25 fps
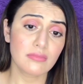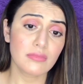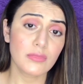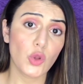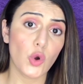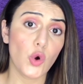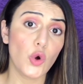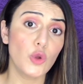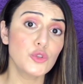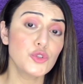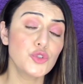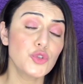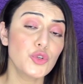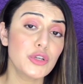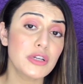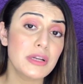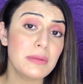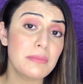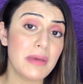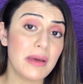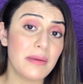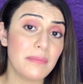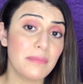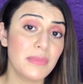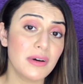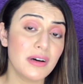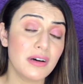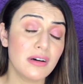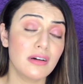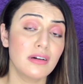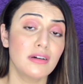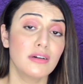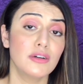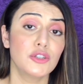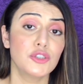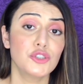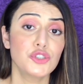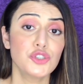Also
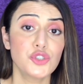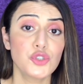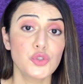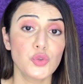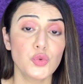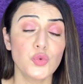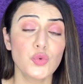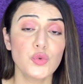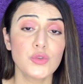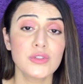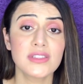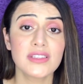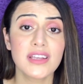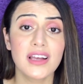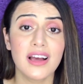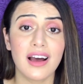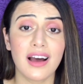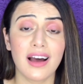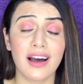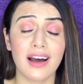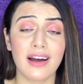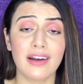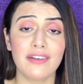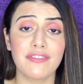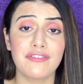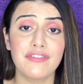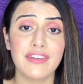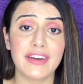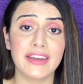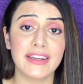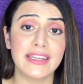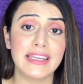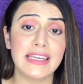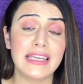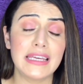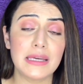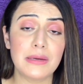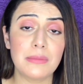remember, shoes are
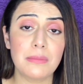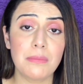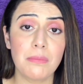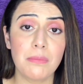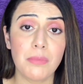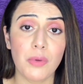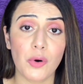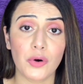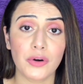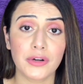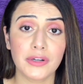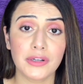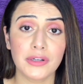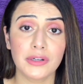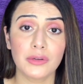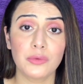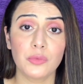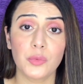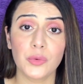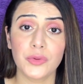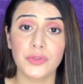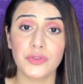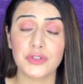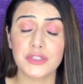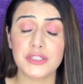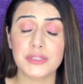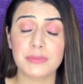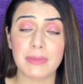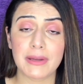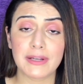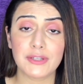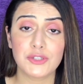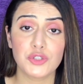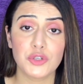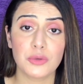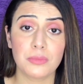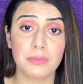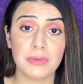very important with
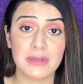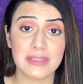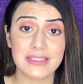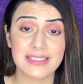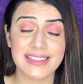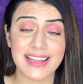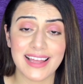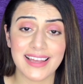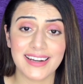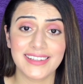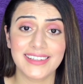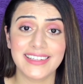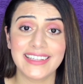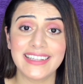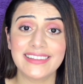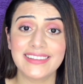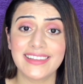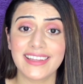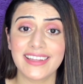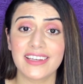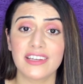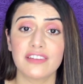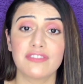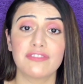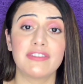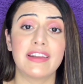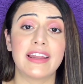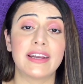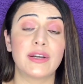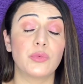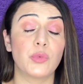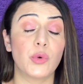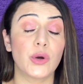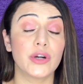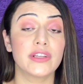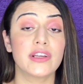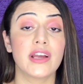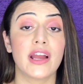respect to your personality. They reflect
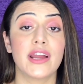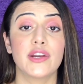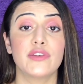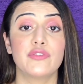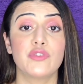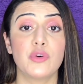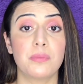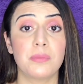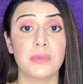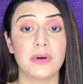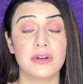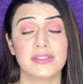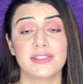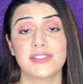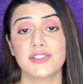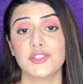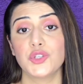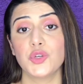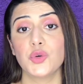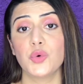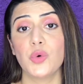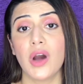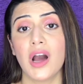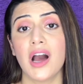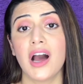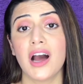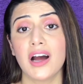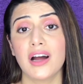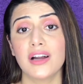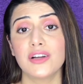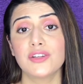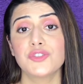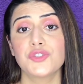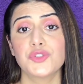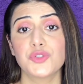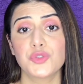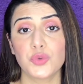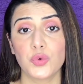what kind of a person you are.
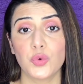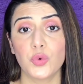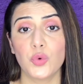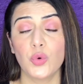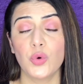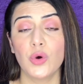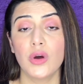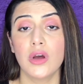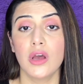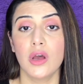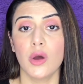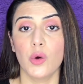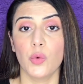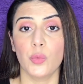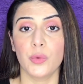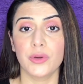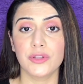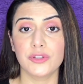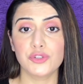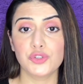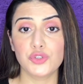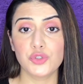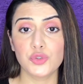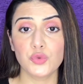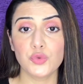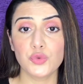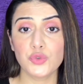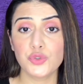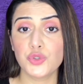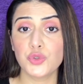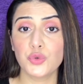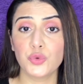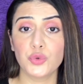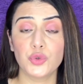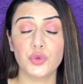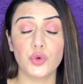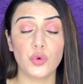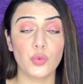So with shoes,
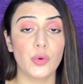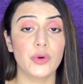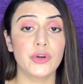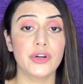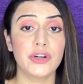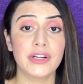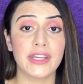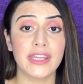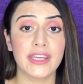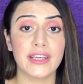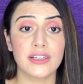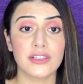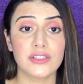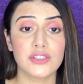you don't want to take a